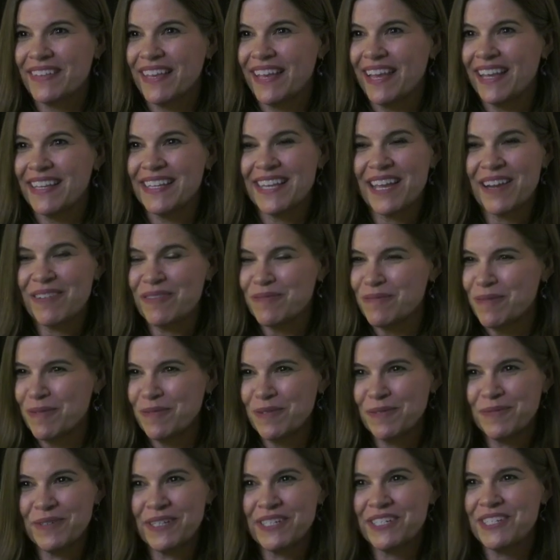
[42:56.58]
I can't
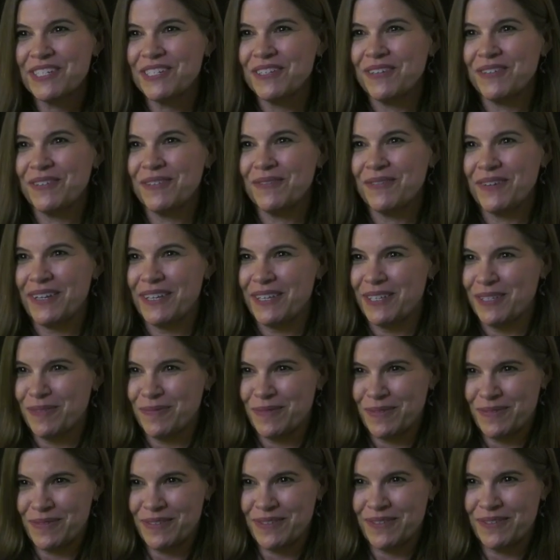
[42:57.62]
remember what show it
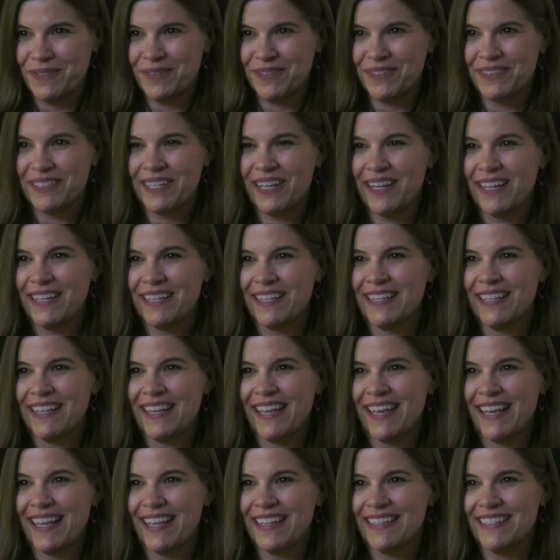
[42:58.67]
was, but it was the whole Talking
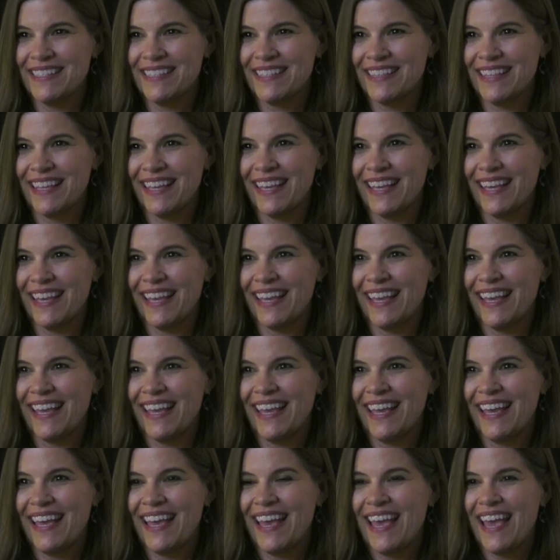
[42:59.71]
Heads thing.
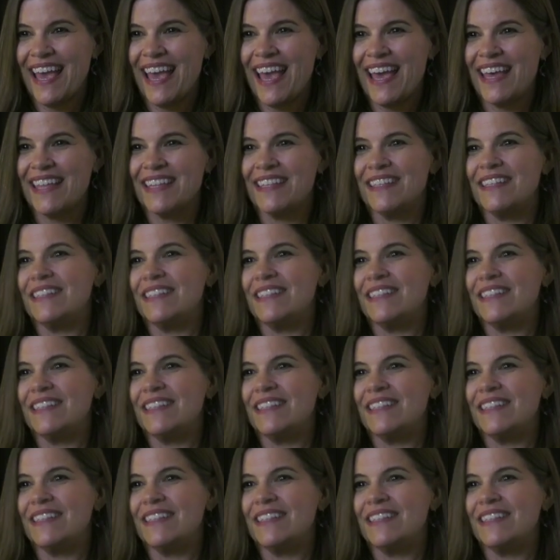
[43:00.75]
And